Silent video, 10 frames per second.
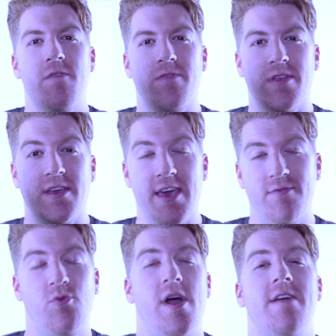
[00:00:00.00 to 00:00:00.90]
for the
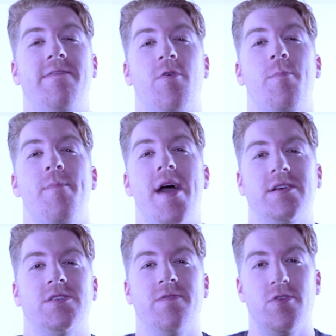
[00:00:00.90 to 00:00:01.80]
giveaway for
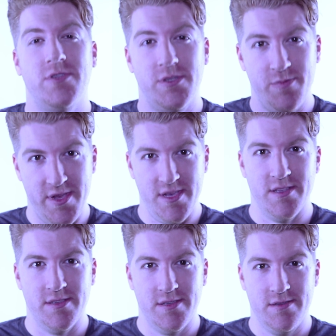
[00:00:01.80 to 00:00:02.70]
mechs vs
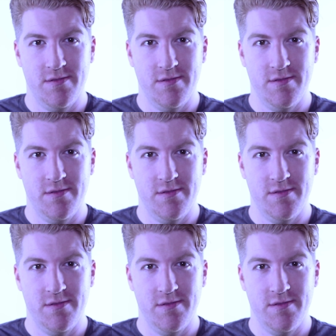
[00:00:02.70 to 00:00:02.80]
minions.